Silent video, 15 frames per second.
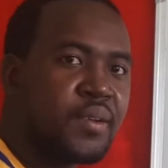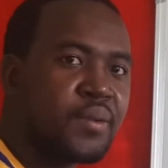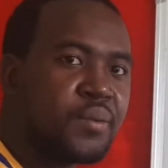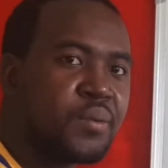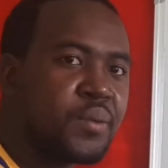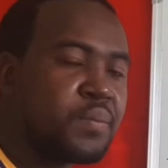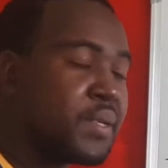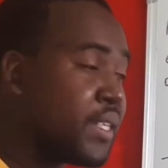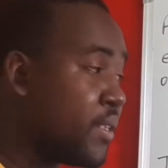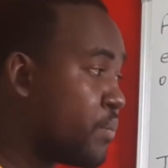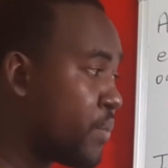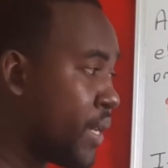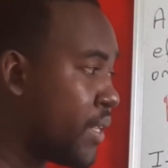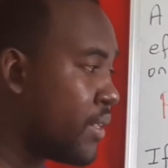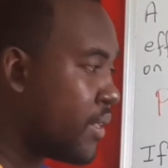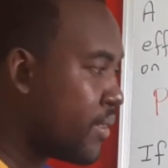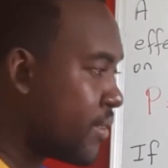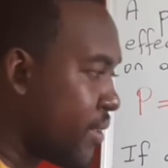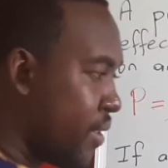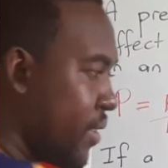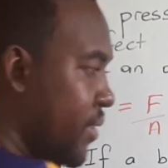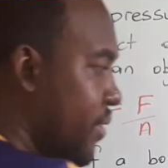would be dependent
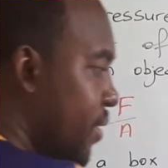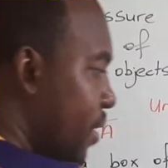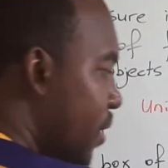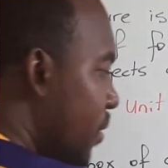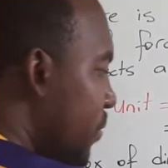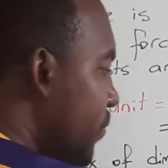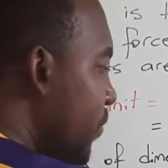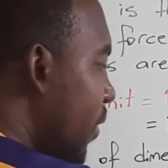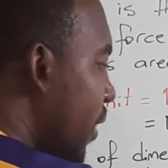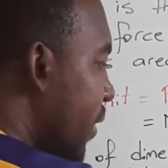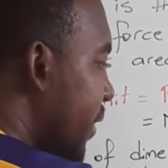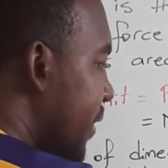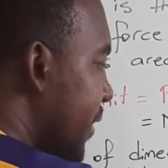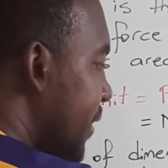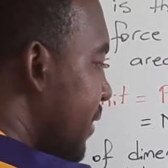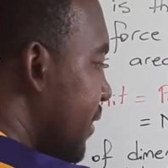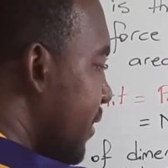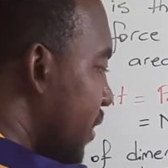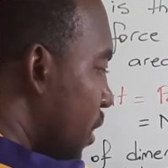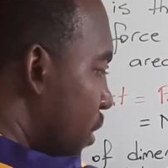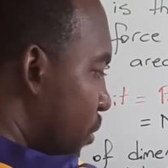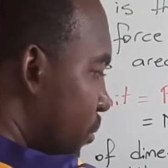on how far it is
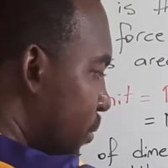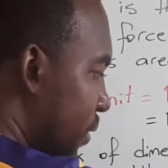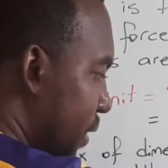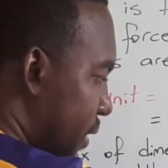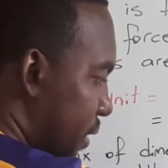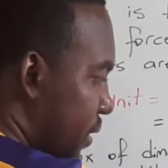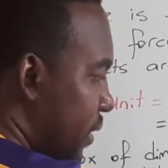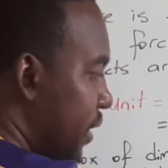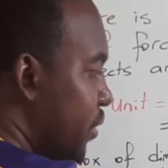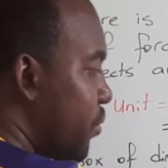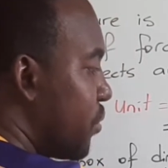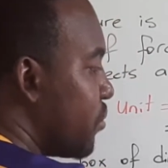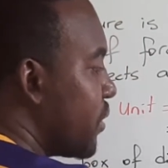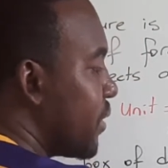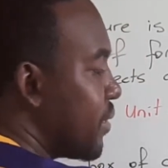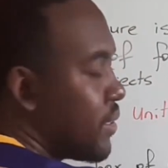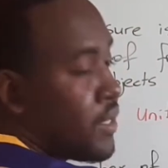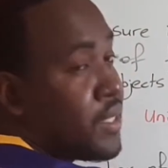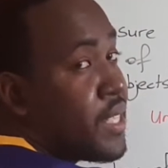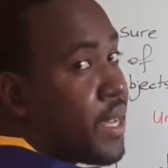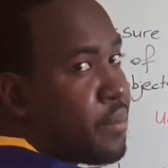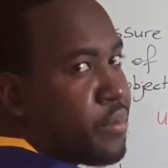down the liquid, which is the
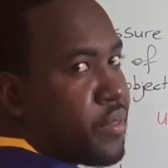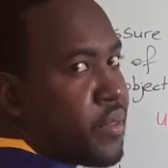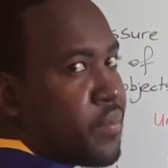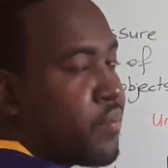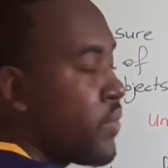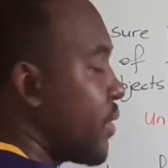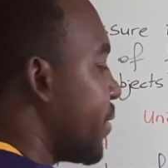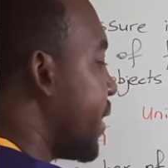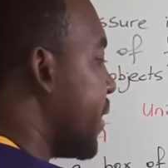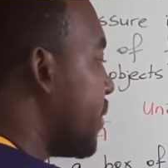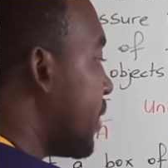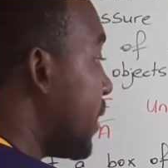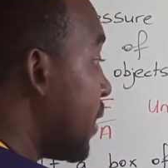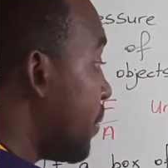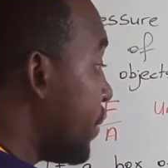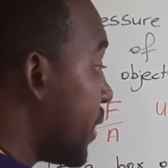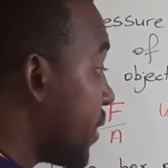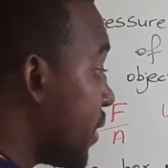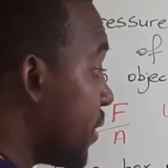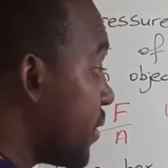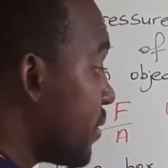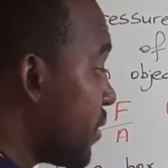depth, right?
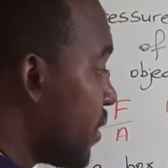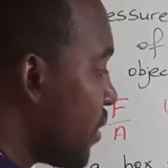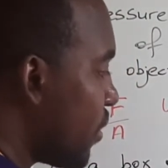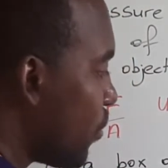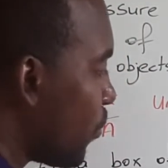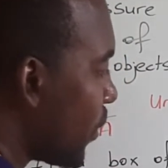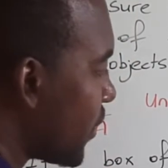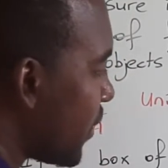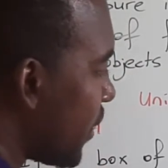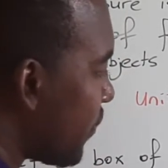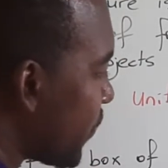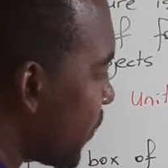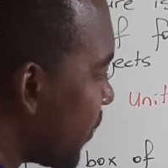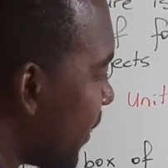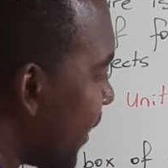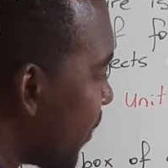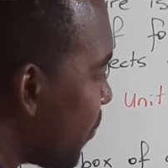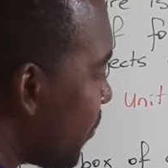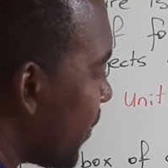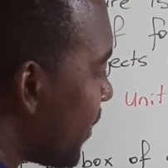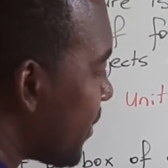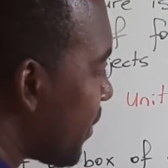Because whatever
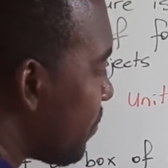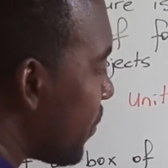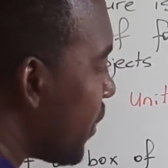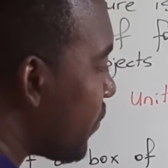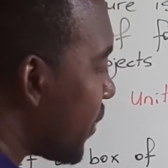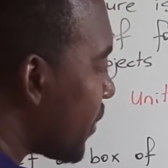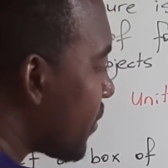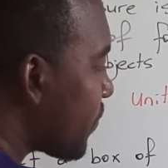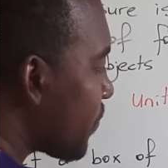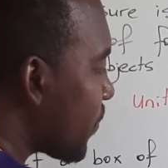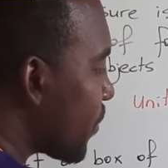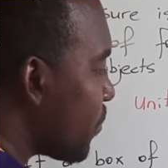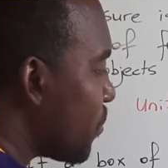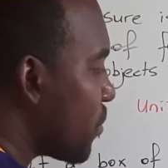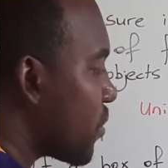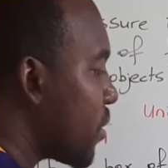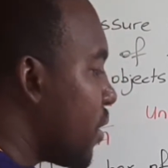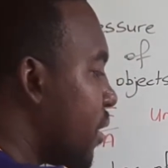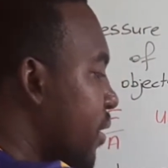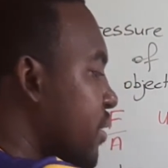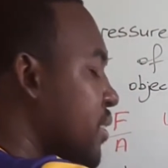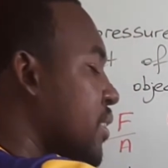liquid is above it would
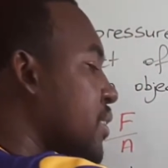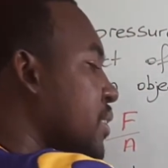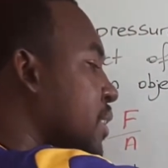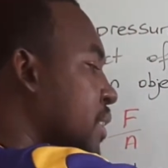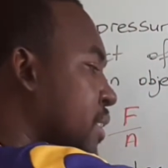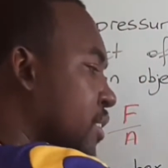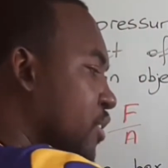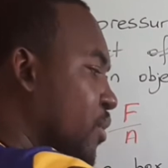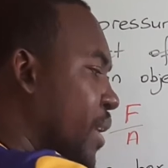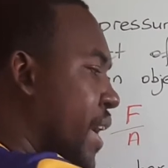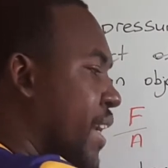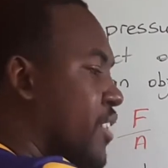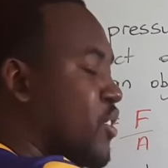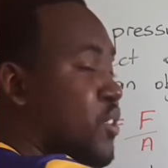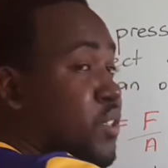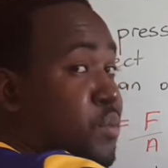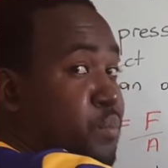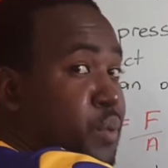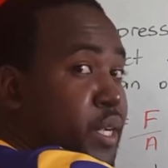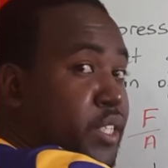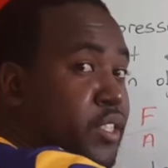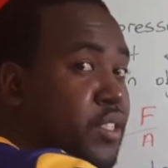cause it to actually
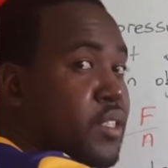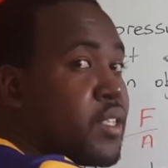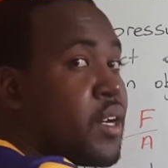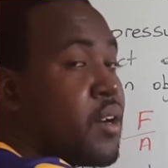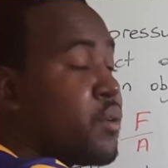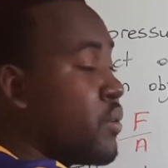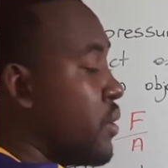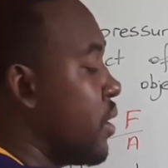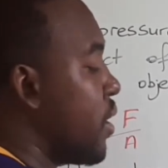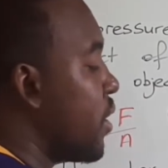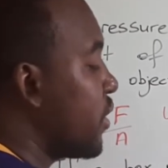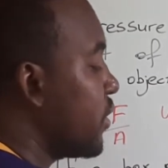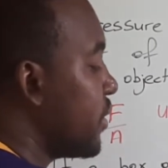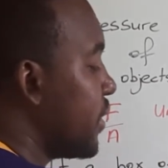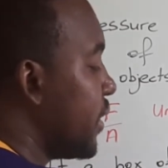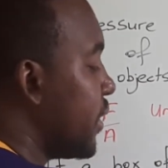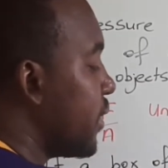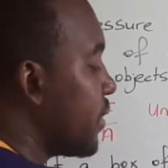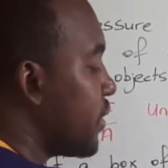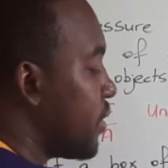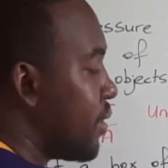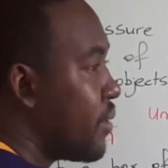pressure down on the,
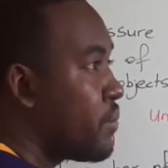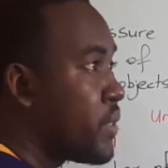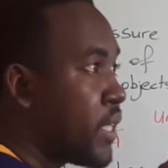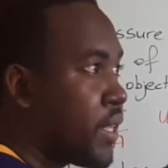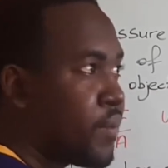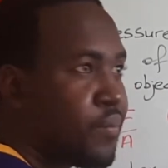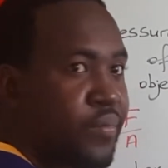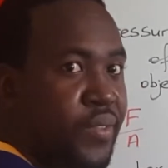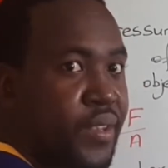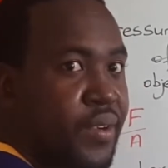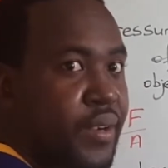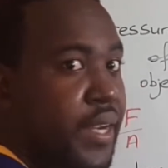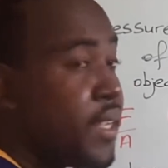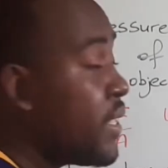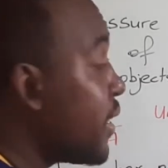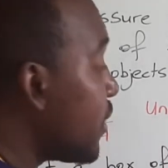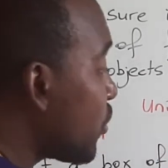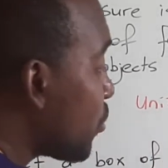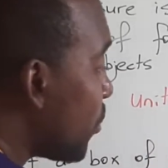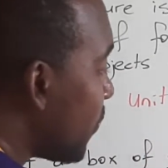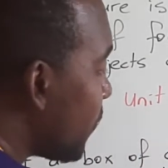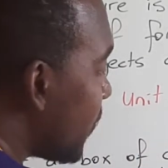the object, right?
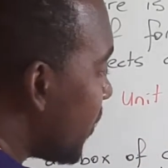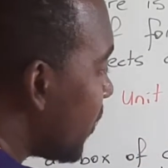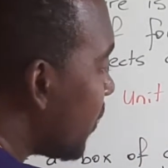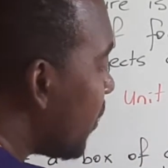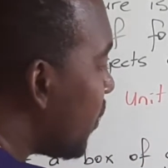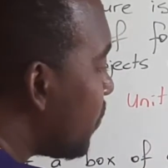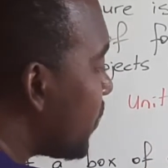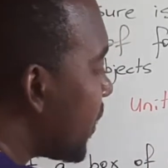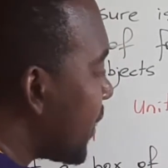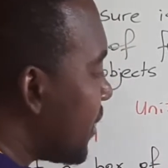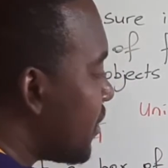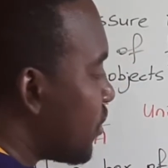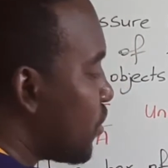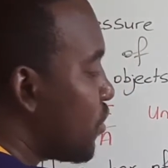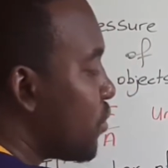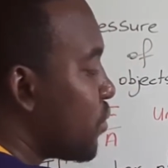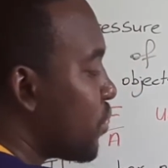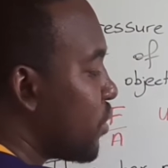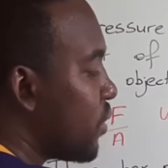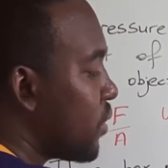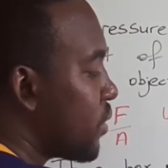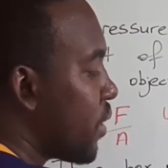So if the object is close
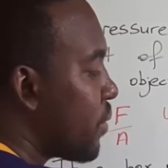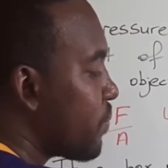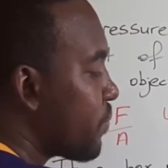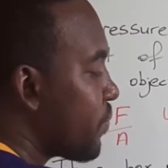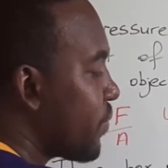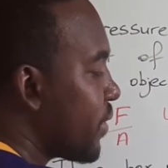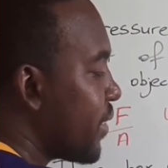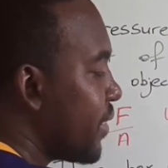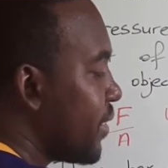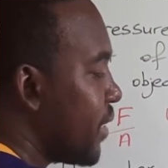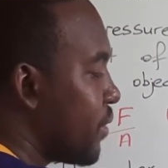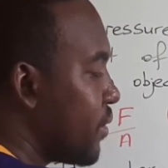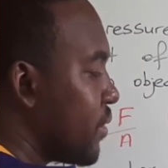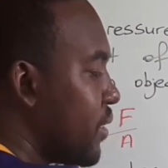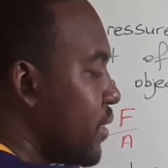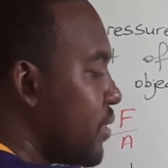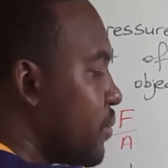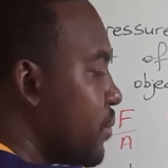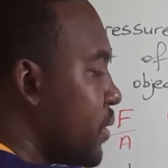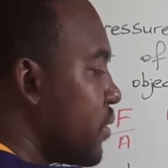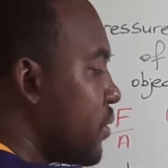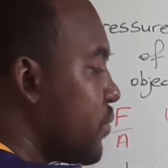to the top, there is little
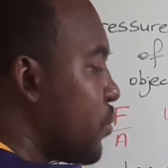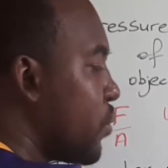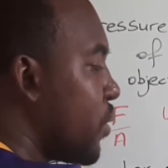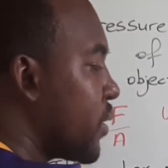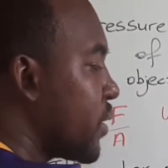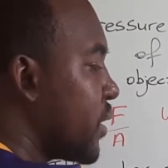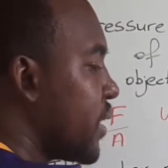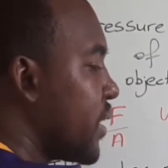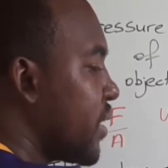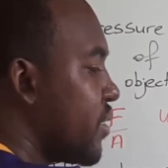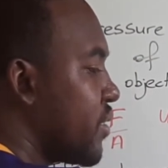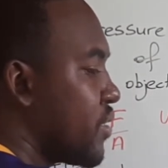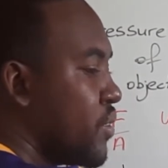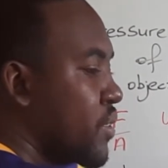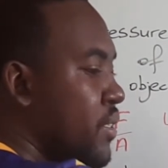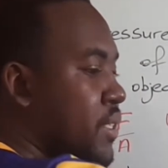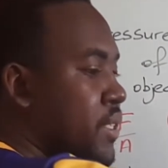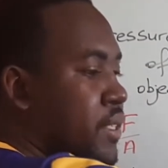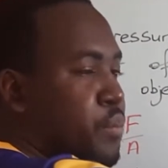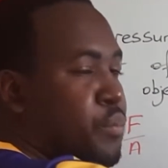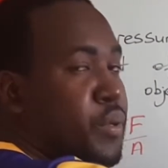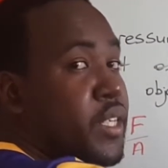bit of water there, so it's
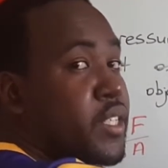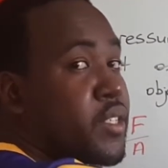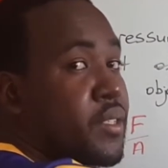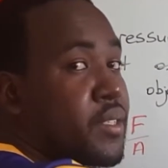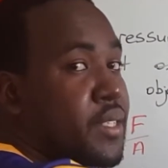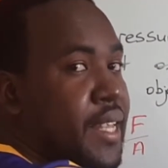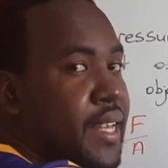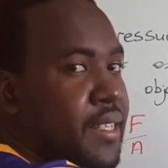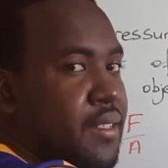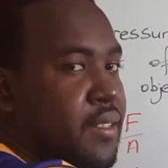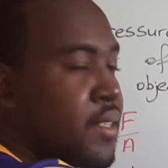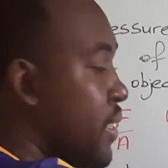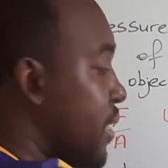the pressure is less.